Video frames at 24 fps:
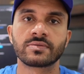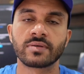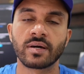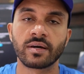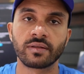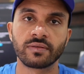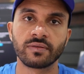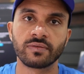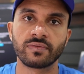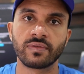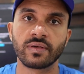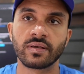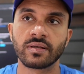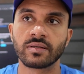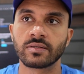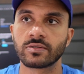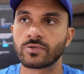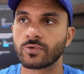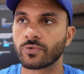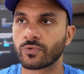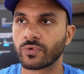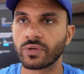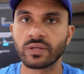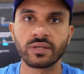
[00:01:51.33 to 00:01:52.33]
side of the
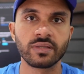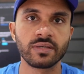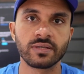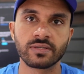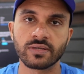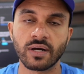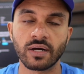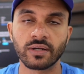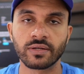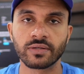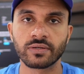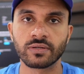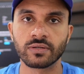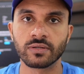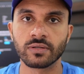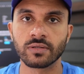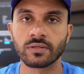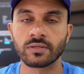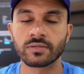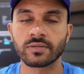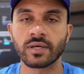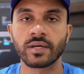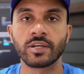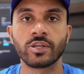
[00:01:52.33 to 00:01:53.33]
things, you read these
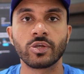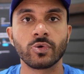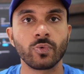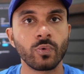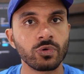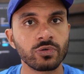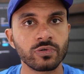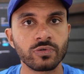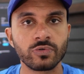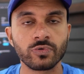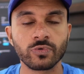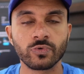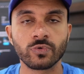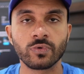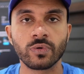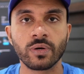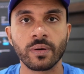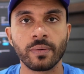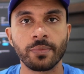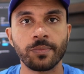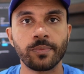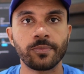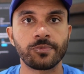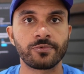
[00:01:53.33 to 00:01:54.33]
articles and you want to do
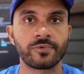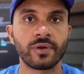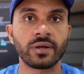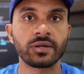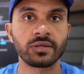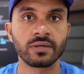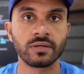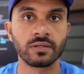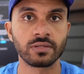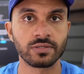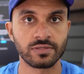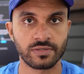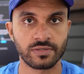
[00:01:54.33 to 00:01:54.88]
practical